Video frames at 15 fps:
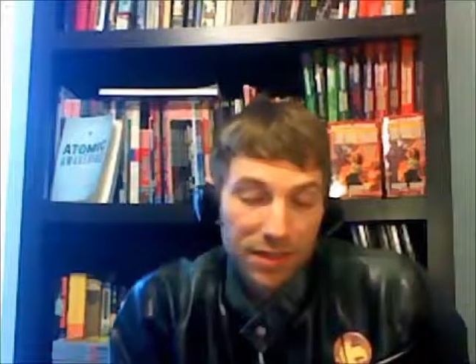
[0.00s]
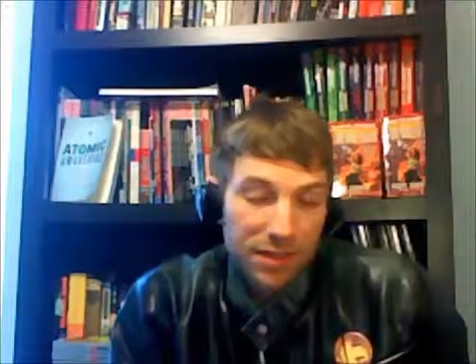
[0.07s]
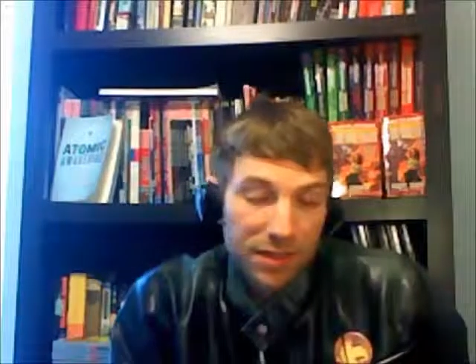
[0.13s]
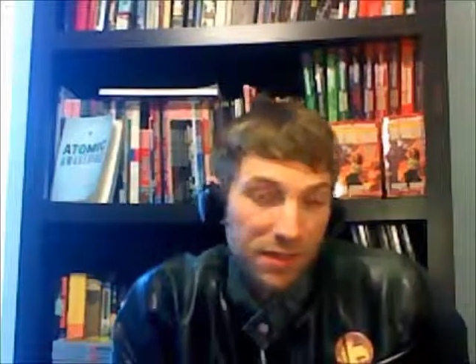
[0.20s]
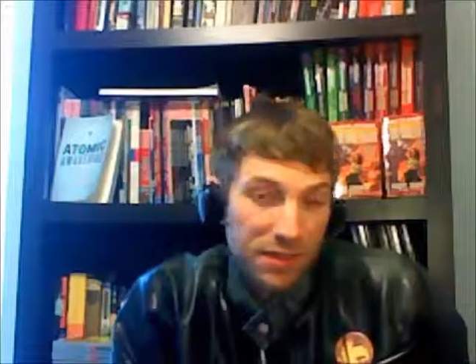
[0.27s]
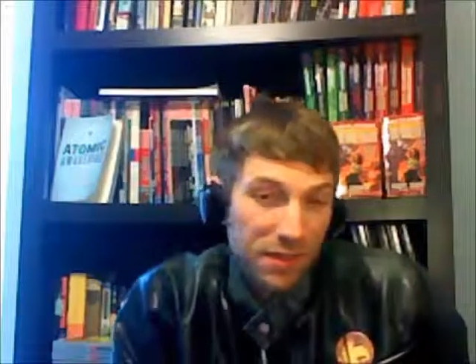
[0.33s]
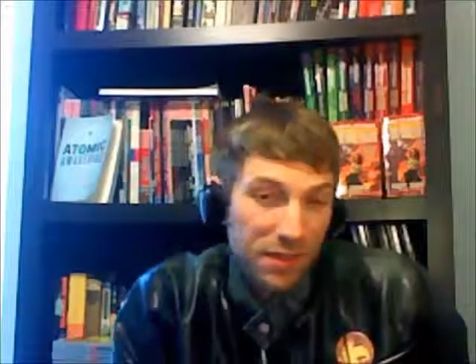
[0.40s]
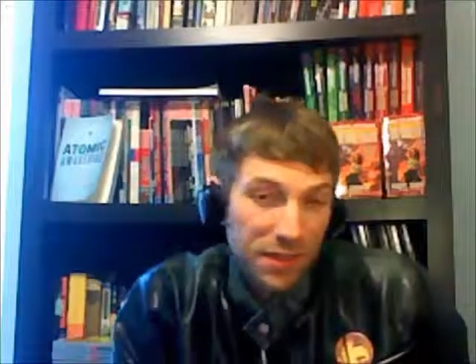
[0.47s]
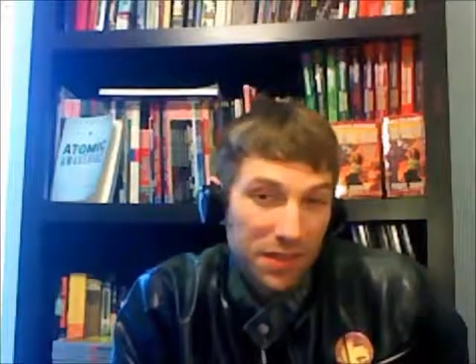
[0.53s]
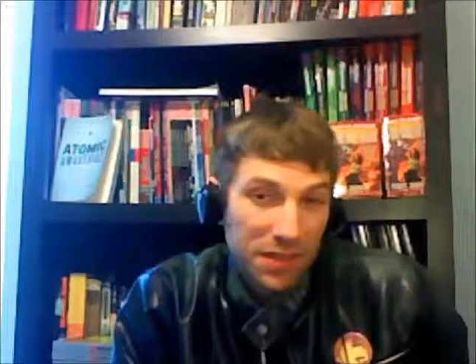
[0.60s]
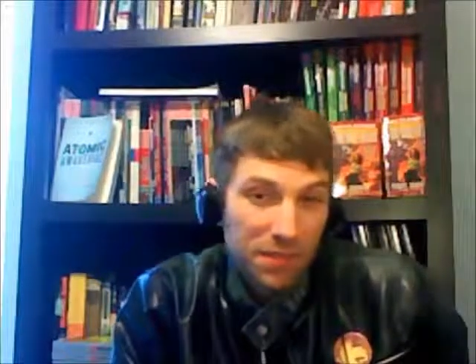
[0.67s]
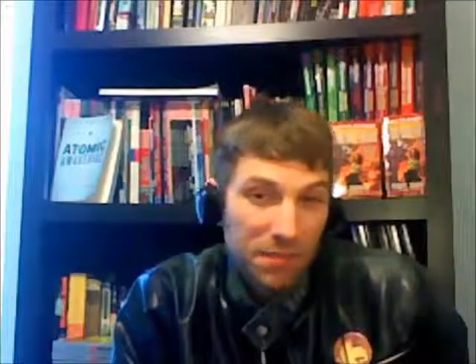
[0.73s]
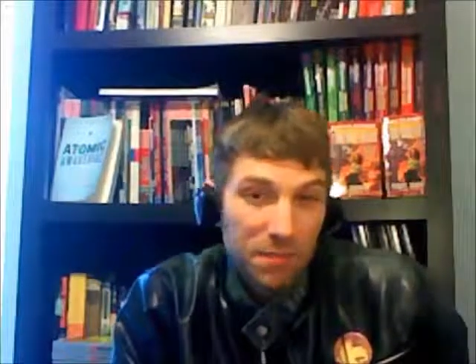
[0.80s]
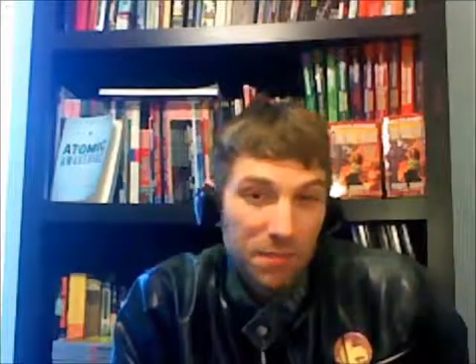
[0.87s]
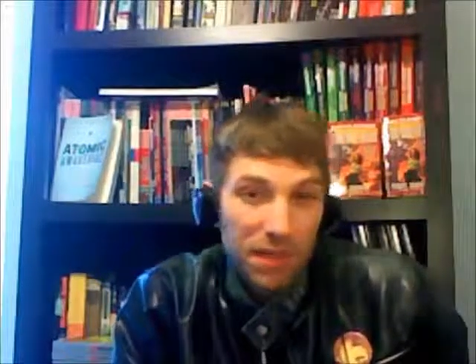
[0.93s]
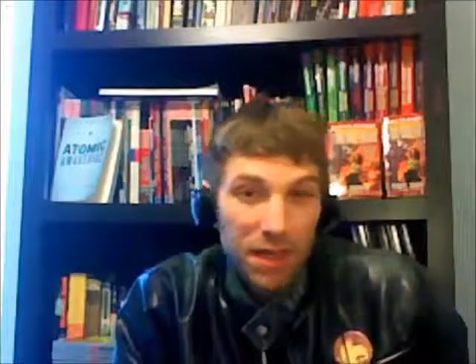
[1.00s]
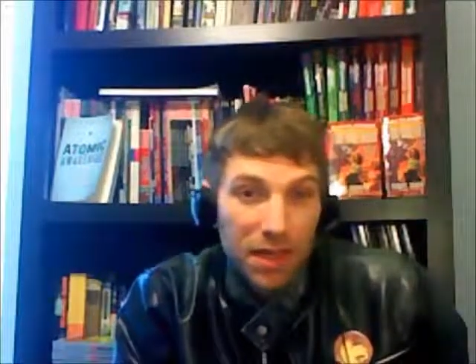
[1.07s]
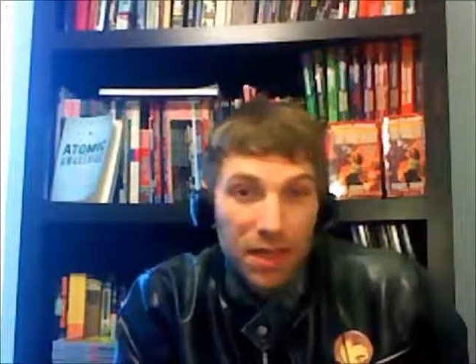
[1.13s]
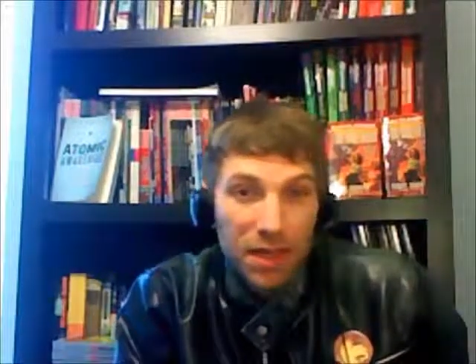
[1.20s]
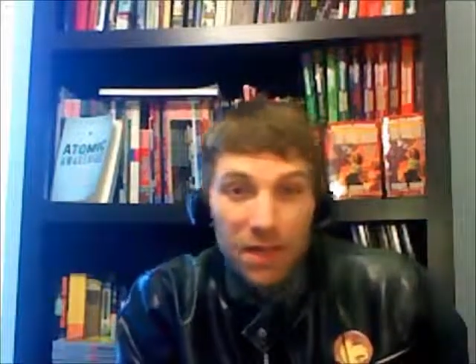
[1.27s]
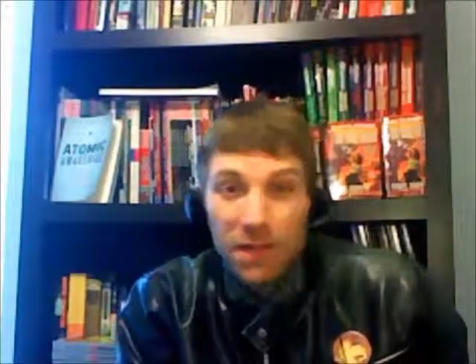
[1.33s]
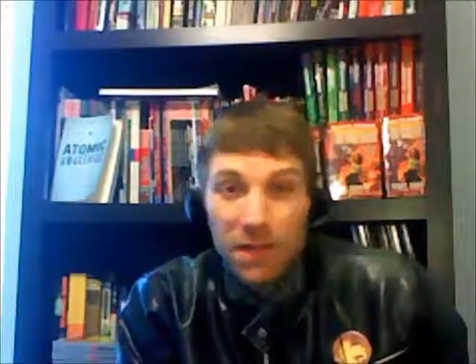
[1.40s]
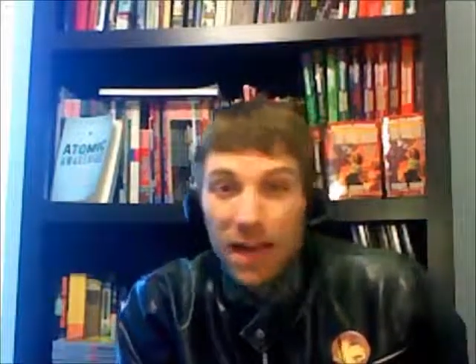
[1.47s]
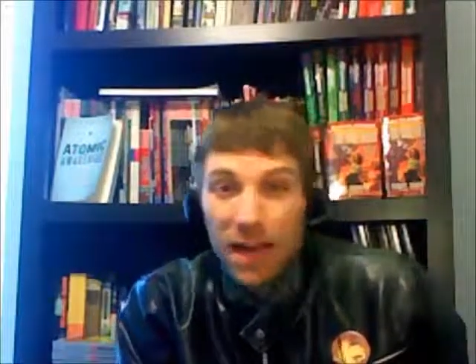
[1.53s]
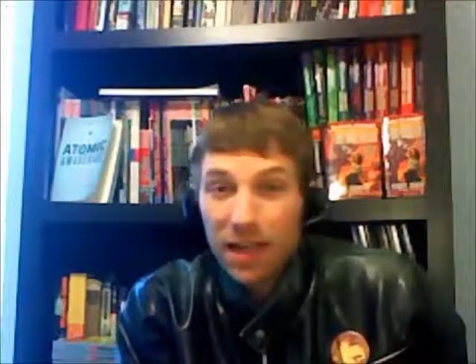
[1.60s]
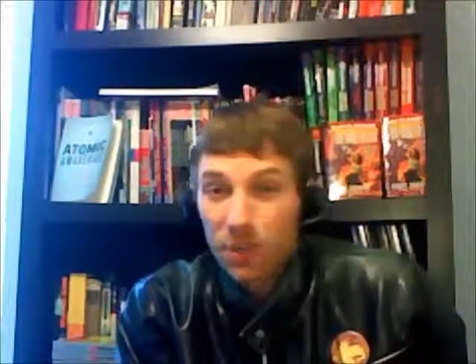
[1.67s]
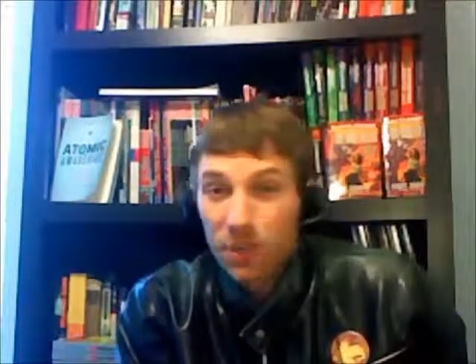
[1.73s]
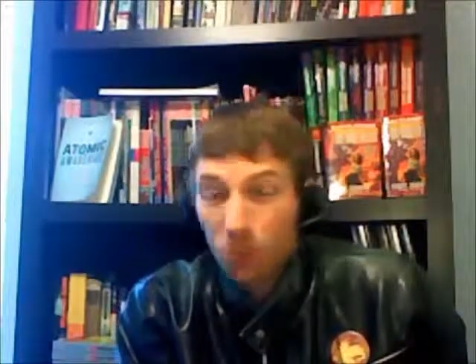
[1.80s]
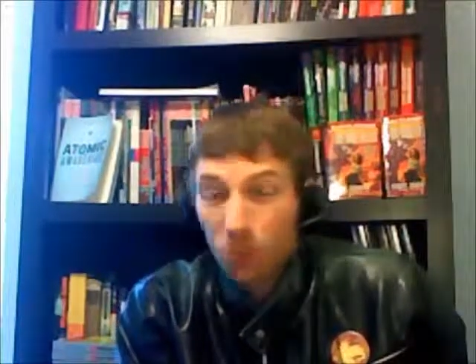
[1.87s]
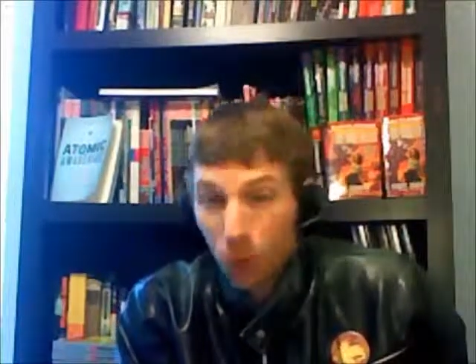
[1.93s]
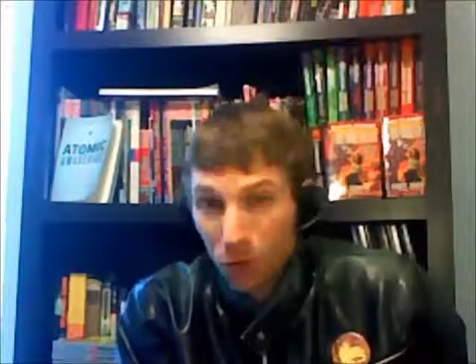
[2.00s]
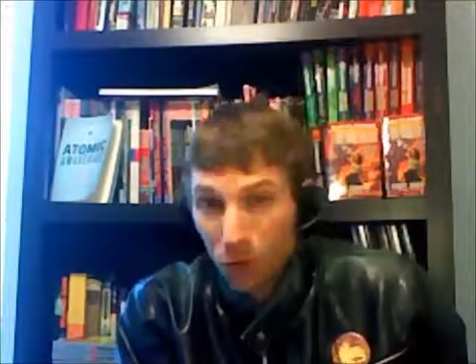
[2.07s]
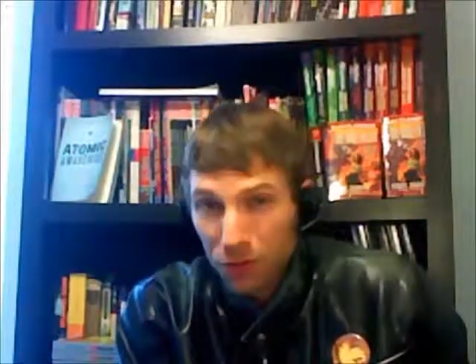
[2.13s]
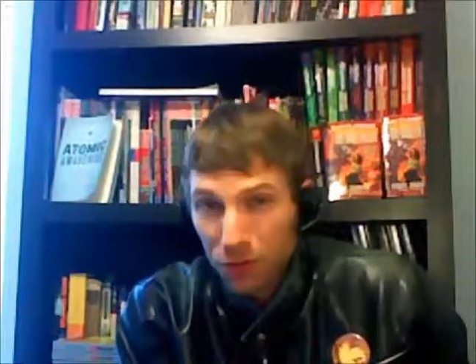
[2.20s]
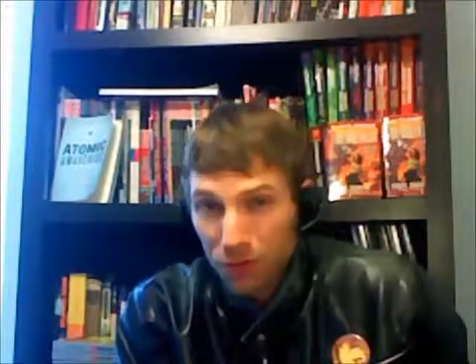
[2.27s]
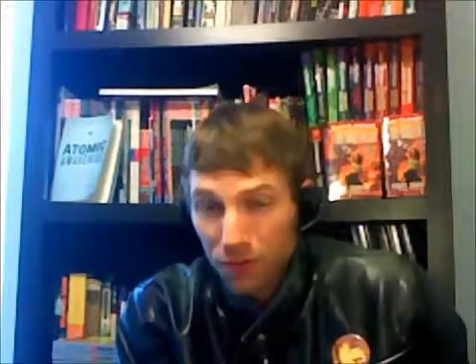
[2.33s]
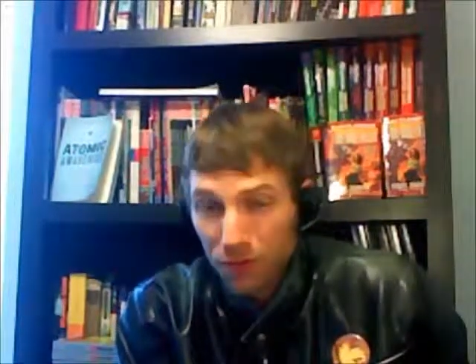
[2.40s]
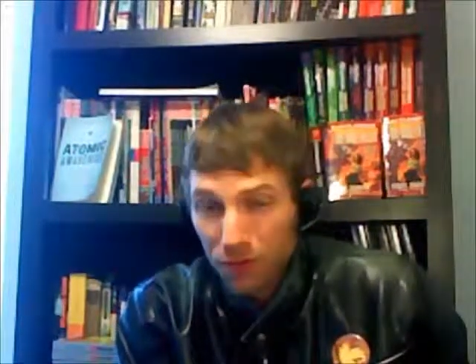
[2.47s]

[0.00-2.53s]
seriously, even at its worst,